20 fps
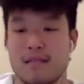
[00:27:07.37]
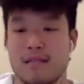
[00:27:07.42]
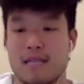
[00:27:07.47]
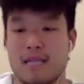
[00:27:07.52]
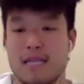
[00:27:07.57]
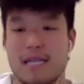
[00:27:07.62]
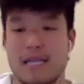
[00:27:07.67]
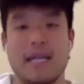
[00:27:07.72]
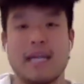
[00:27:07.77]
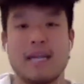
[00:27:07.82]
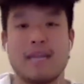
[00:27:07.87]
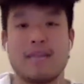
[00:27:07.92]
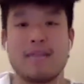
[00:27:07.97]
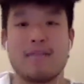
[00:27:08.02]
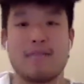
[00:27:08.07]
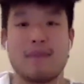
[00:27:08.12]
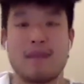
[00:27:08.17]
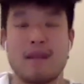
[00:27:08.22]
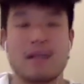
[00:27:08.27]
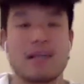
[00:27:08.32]
like Native
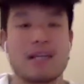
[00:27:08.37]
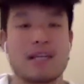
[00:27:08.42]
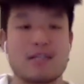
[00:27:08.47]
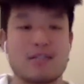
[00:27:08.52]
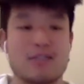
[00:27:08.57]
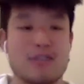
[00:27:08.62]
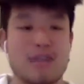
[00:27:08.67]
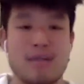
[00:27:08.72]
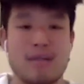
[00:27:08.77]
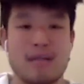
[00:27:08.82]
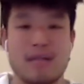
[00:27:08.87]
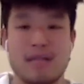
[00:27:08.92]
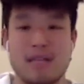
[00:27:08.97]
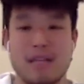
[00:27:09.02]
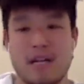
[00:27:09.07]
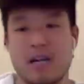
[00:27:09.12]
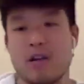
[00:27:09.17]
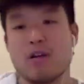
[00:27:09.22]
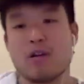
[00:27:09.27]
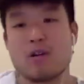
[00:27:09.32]
American tribe, like
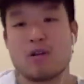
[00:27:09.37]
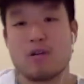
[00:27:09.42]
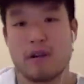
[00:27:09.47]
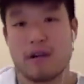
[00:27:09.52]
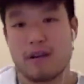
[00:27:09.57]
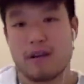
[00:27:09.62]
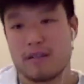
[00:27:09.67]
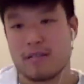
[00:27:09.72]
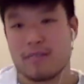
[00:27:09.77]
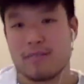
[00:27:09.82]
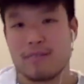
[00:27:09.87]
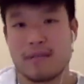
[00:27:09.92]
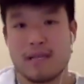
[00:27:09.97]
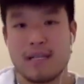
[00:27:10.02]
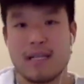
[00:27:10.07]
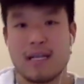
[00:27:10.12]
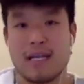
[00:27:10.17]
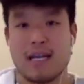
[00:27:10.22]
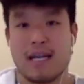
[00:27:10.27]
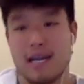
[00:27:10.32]
the Iroquois or
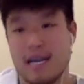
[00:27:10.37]
something,